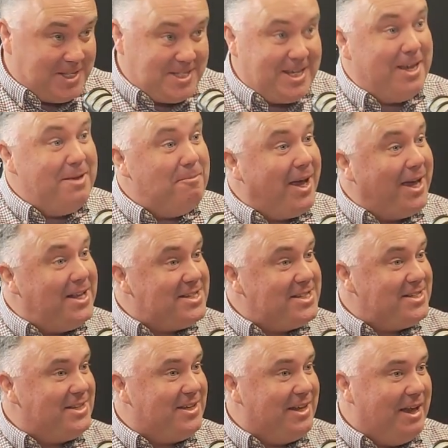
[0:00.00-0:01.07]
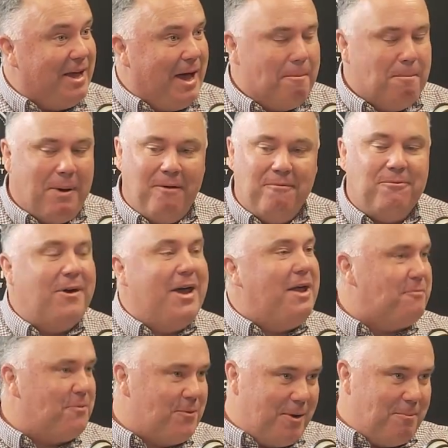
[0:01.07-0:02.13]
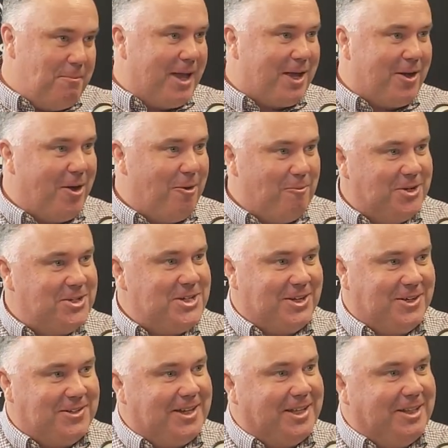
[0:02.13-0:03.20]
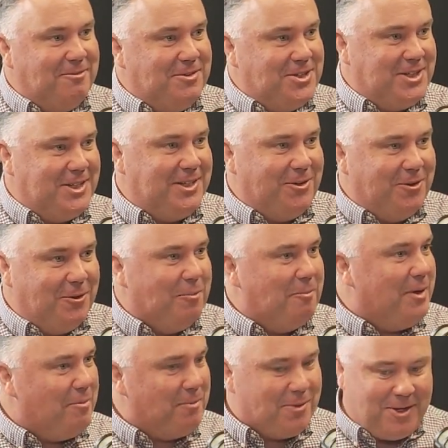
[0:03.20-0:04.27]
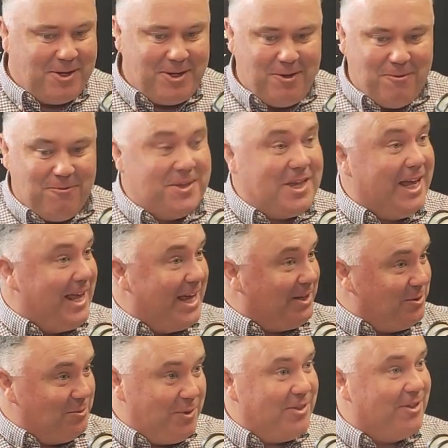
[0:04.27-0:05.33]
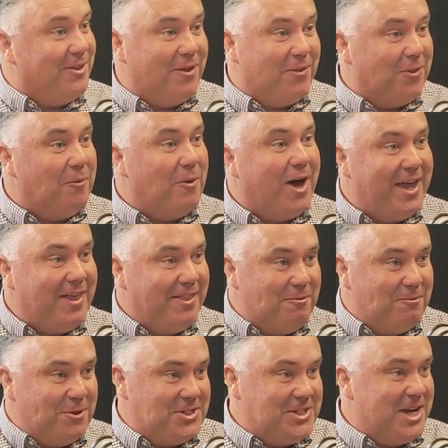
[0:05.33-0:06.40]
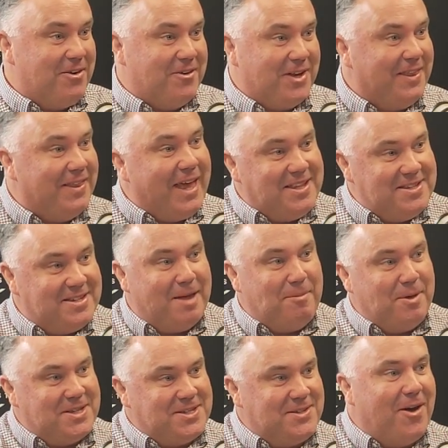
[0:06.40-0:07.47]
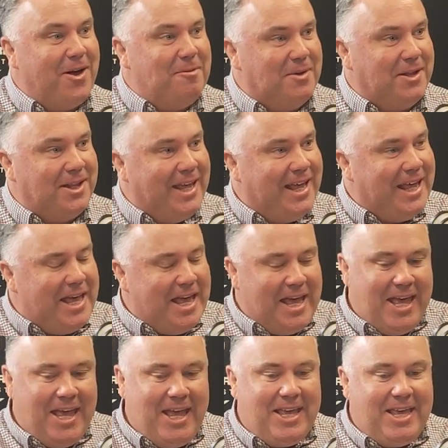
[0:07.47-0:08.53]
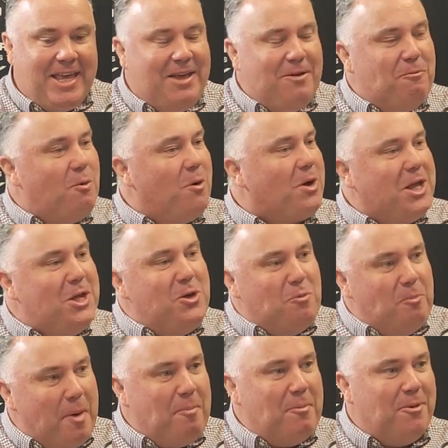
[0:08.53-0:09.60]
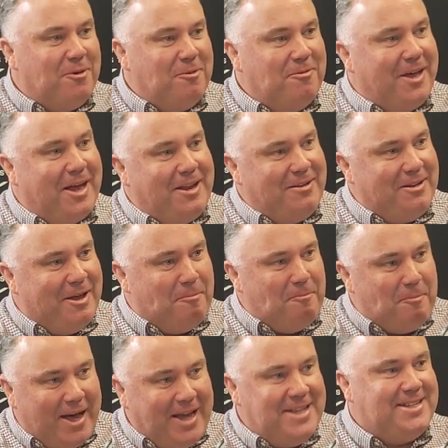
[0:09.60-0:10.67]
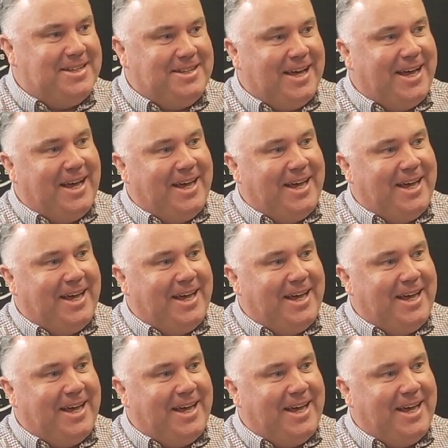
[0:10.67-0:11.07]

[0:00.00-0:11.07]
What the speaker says: for your teammates, but for everyone back home watching on television, all the people that you've connected with along the way that were sharing in that same excitement. What can you remember of that amazing